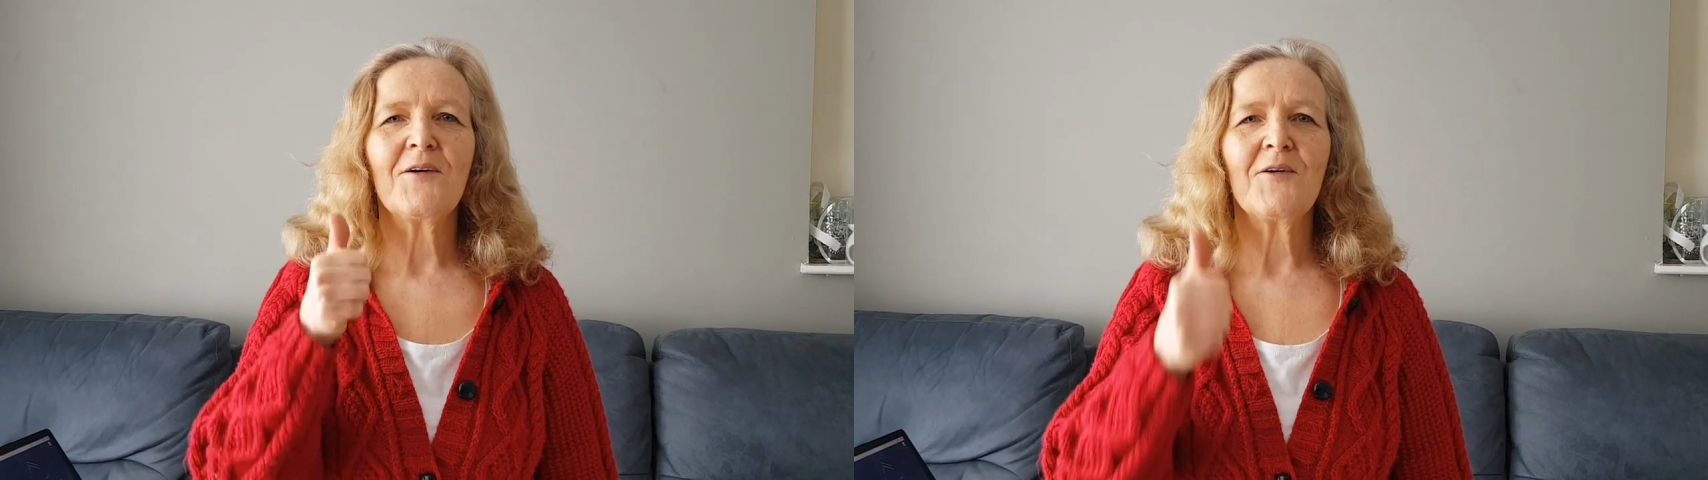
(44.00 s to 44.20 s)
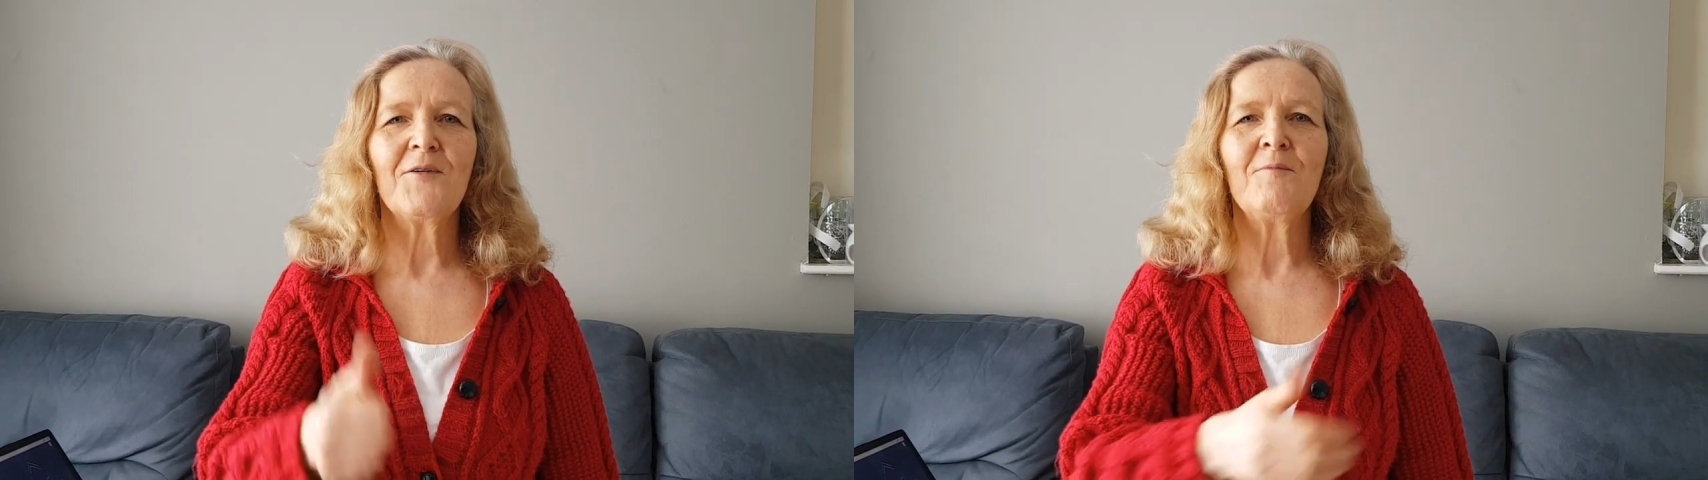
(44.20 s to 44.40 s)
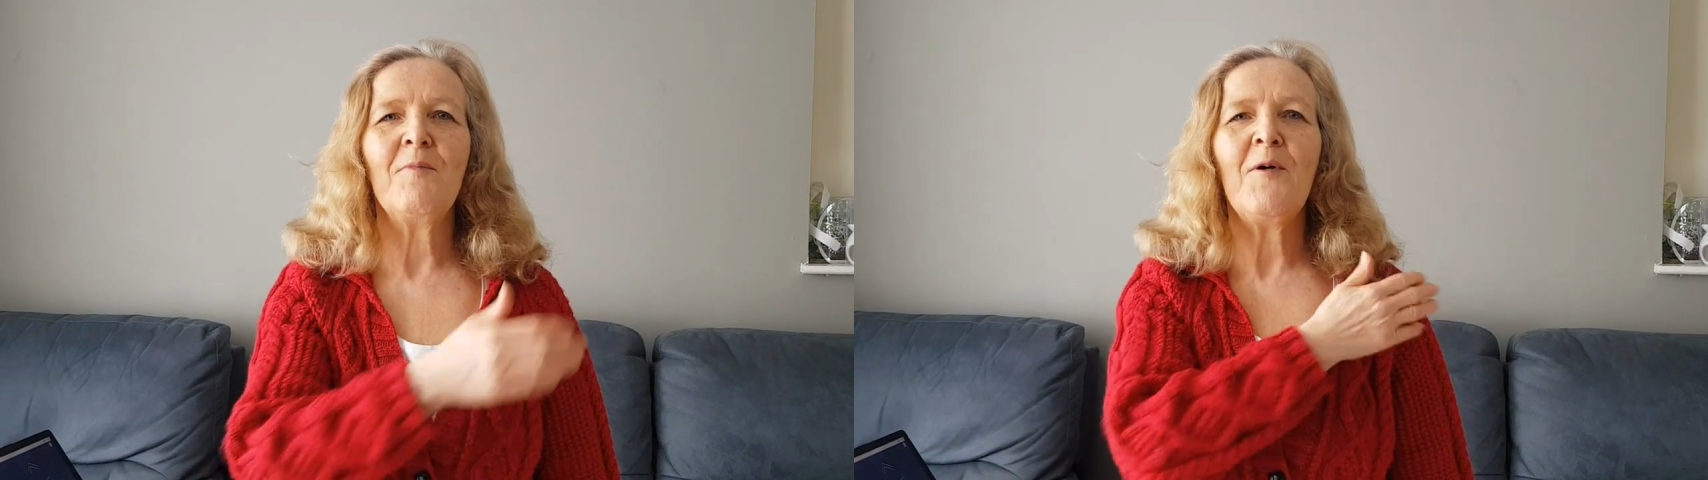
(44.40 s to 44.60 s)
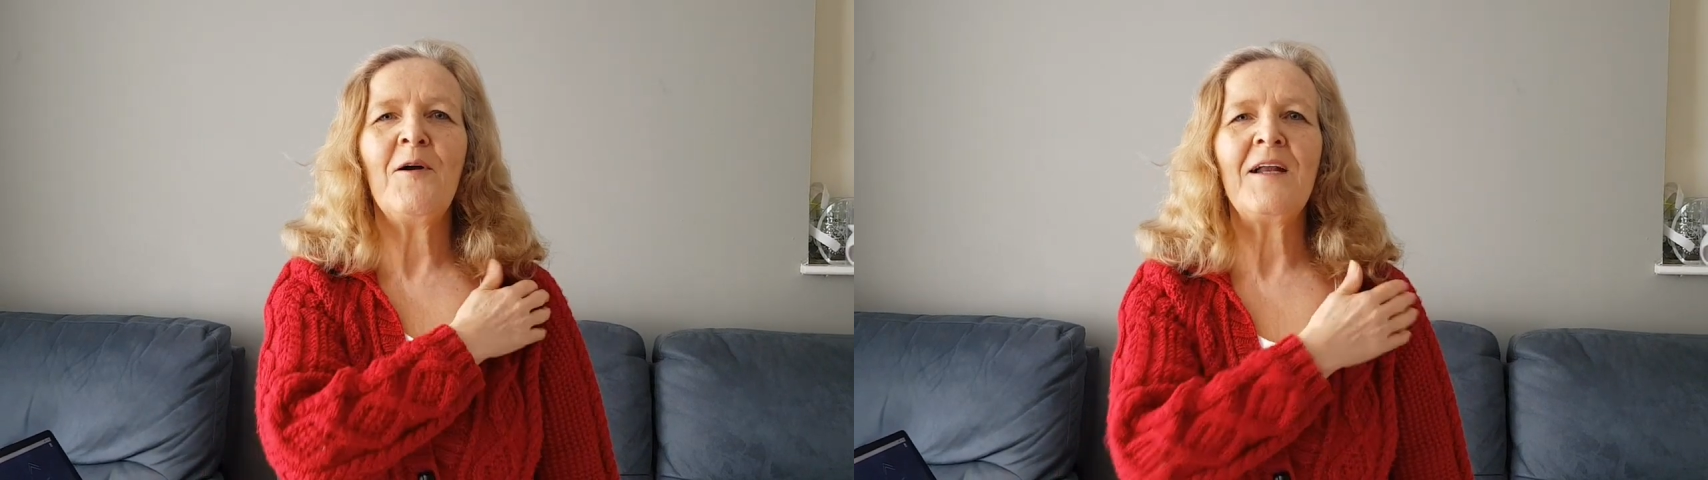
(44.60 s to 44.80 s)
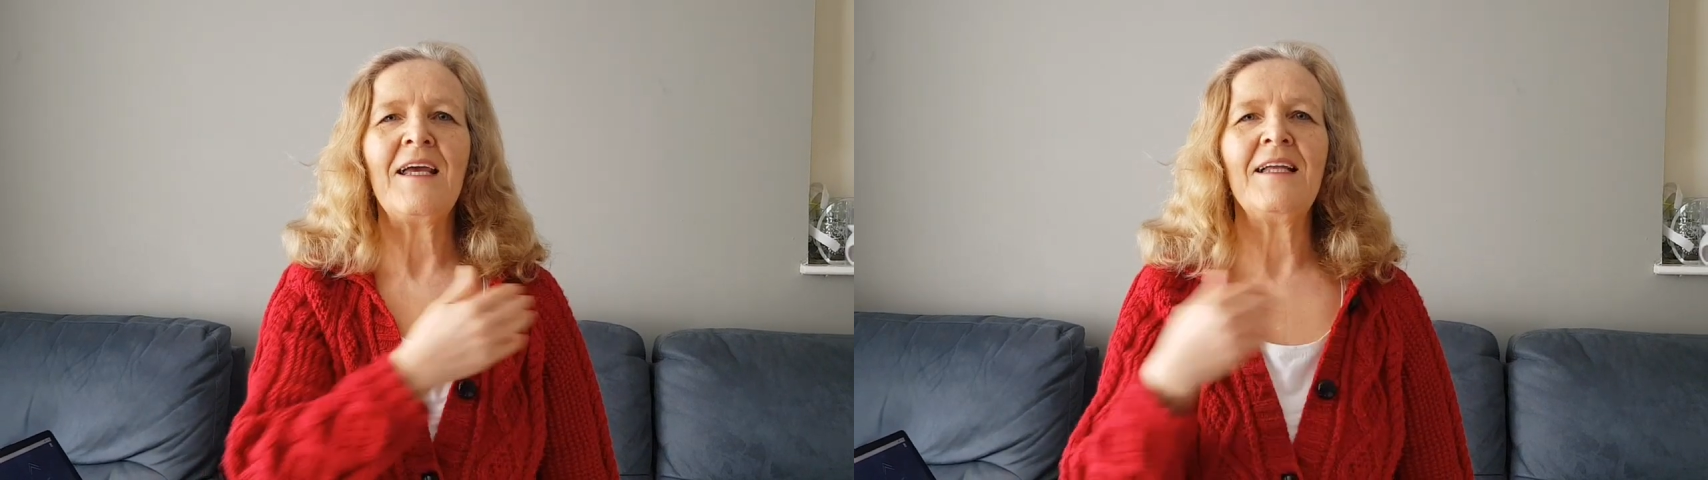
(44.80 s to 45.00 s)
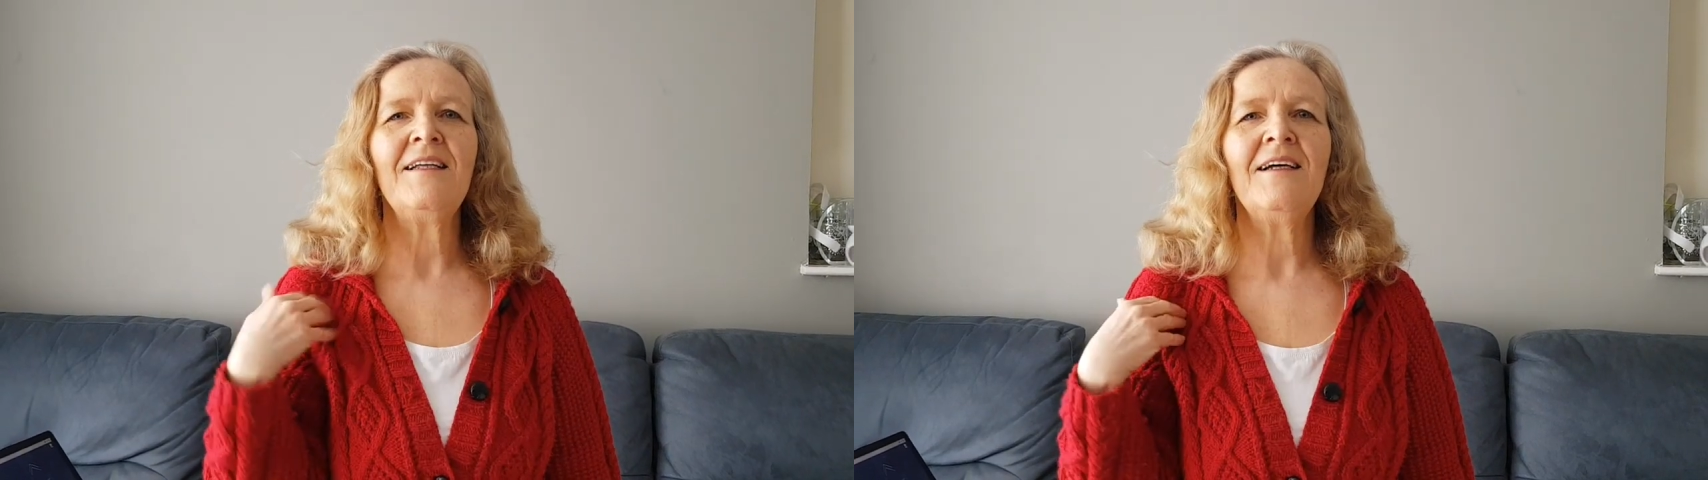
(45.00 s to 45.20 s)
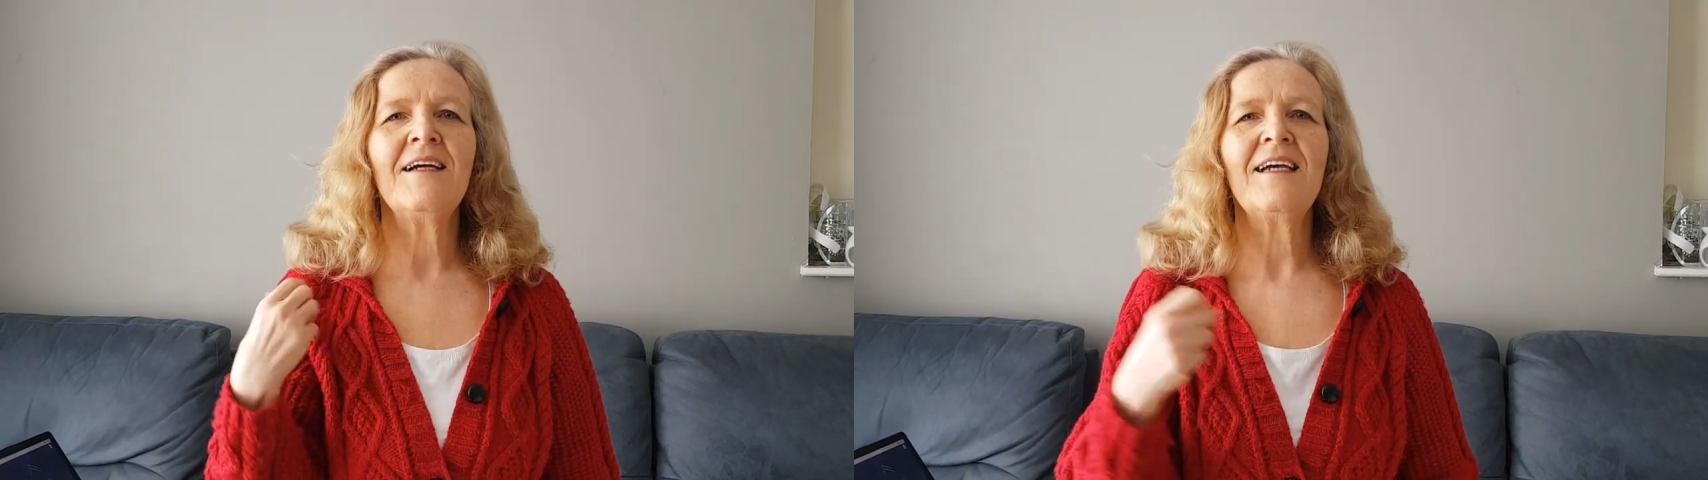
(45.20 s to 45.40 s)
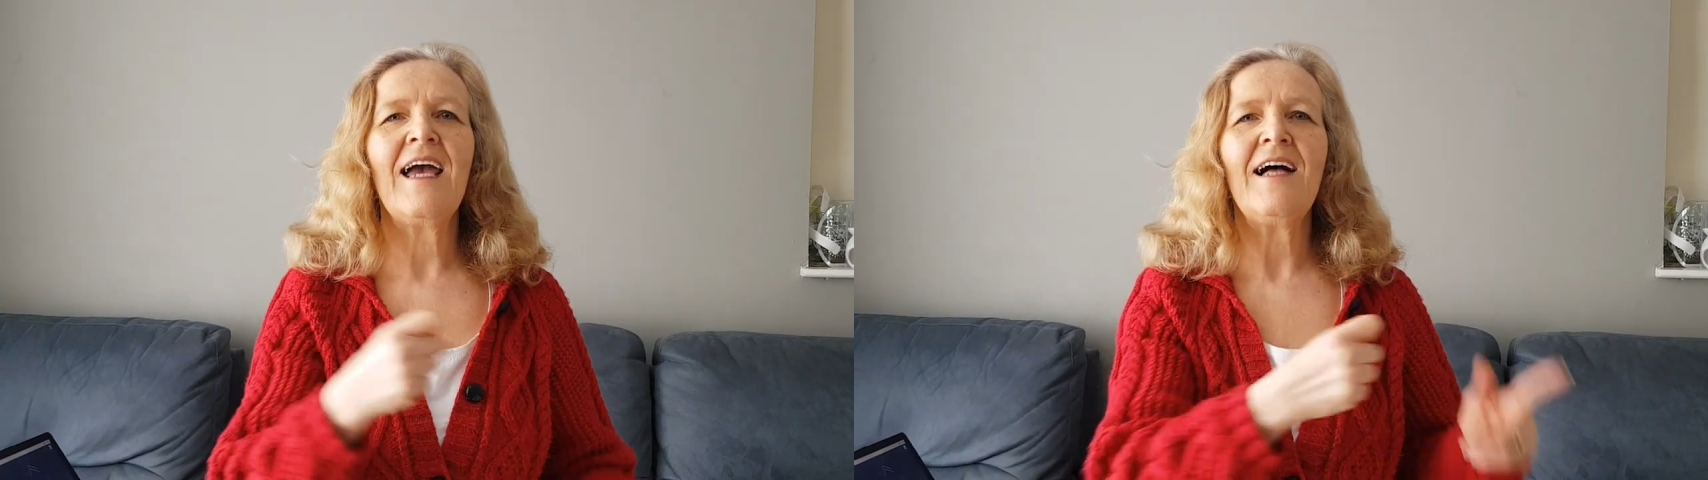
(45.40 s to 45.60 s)
Good morning,
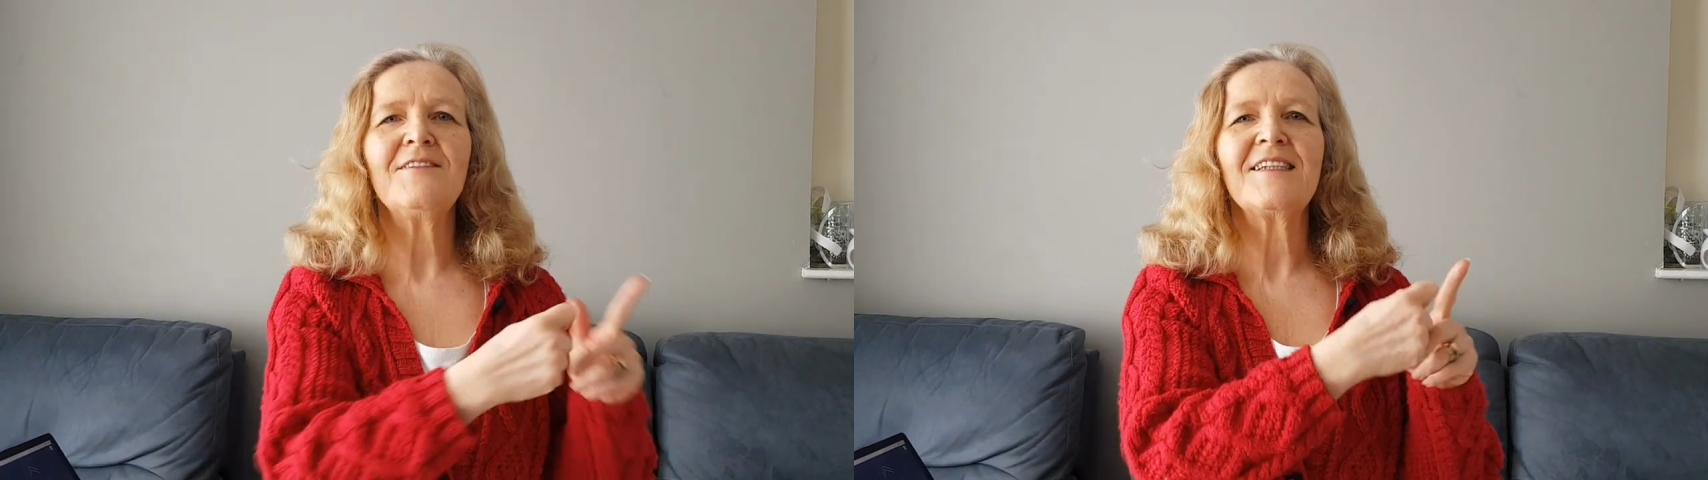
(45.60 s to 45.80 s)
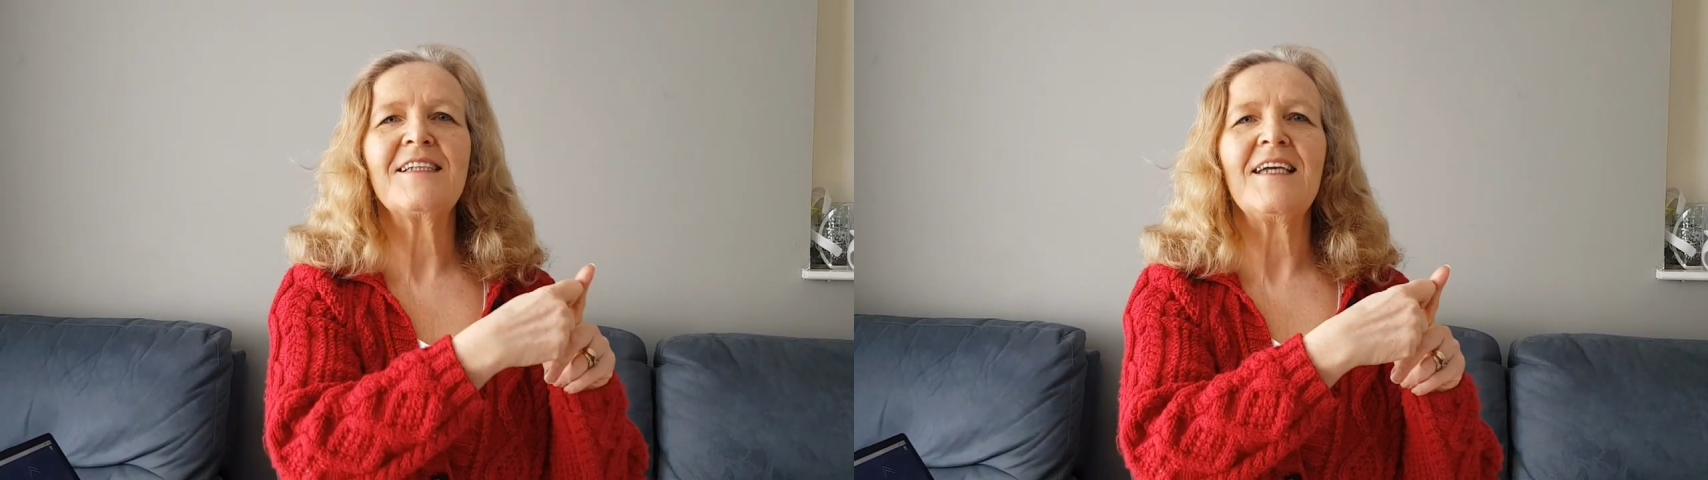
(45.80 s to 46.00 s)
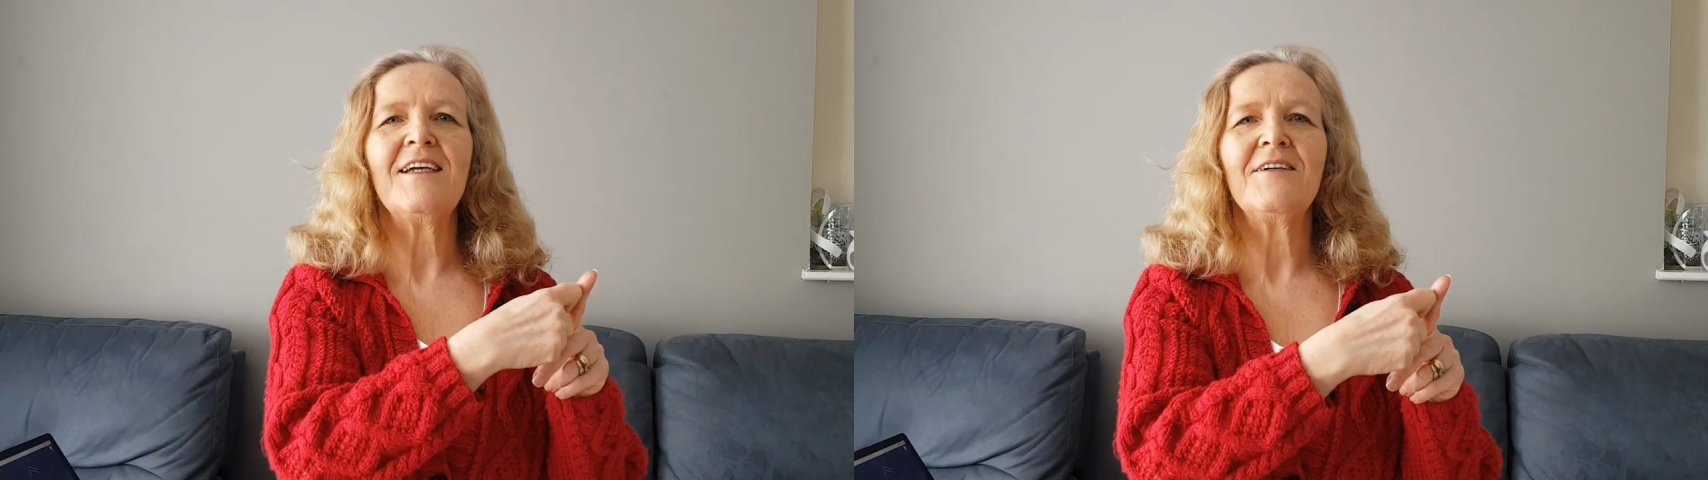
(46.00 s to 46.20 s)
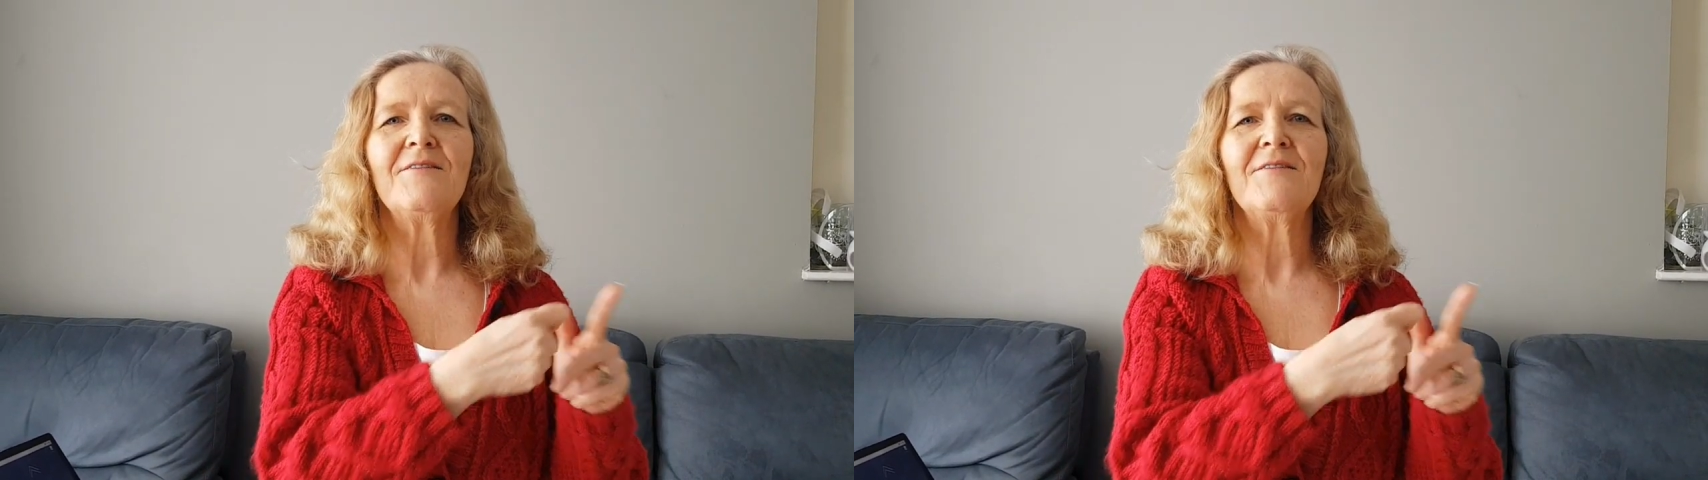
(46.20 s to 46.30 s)
Kelsey.